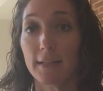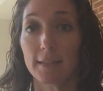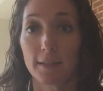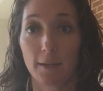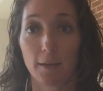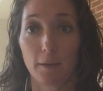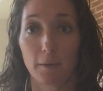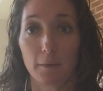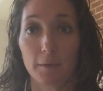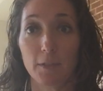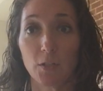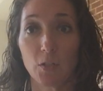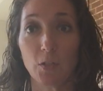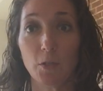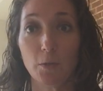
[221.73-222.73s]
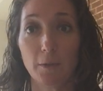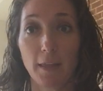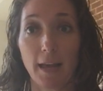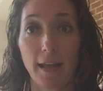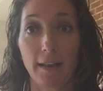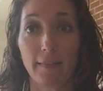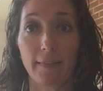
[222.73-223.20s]
So just do
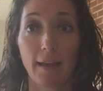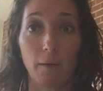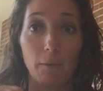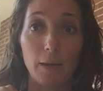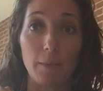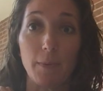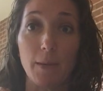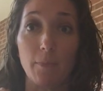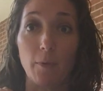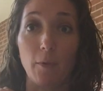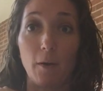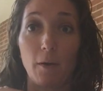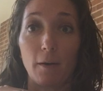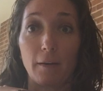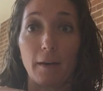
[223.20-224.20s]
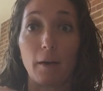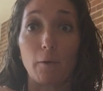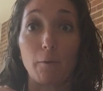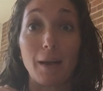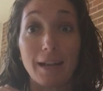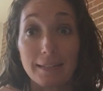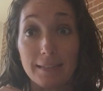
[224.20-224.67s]
that, and that way people aren't
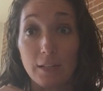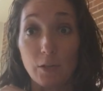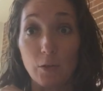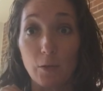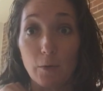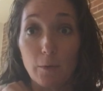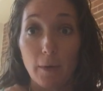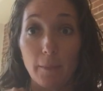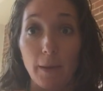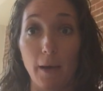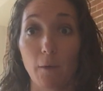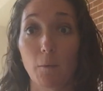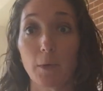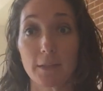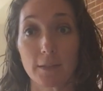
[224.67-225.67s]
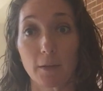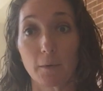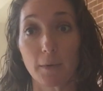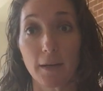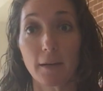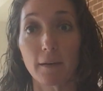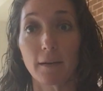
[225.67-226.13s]
harassing you about what's
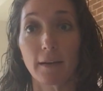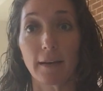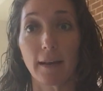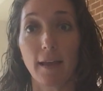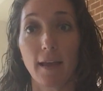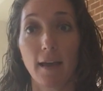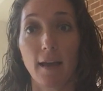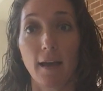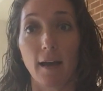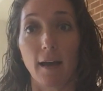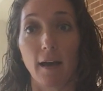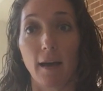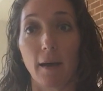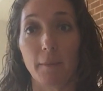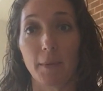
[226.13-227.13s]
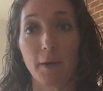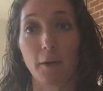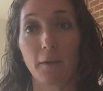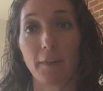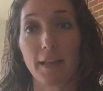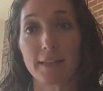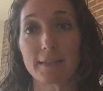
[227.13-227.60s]
going on, and
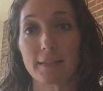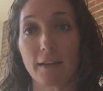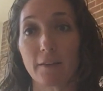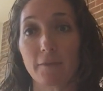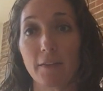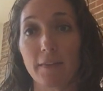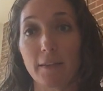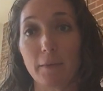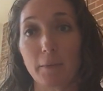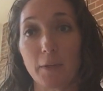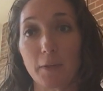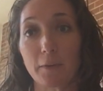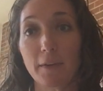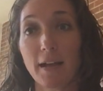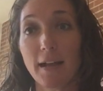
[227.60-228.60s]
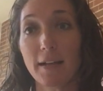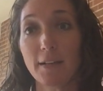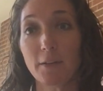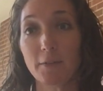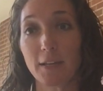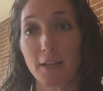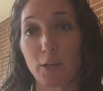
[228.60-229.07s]
all that stuff. And then when you're done,
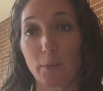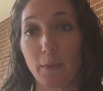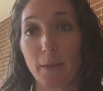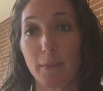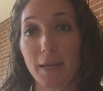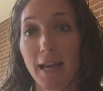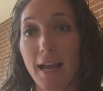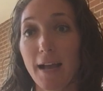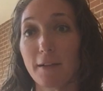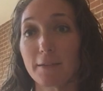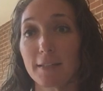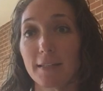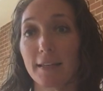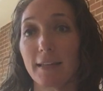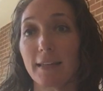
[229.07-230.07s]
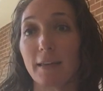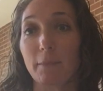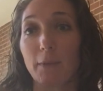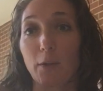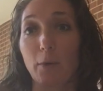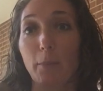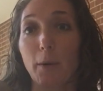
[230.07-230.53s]
you take your baby out, give
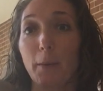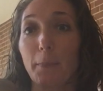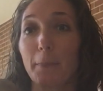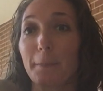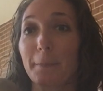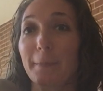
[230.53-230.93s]
them a little burp,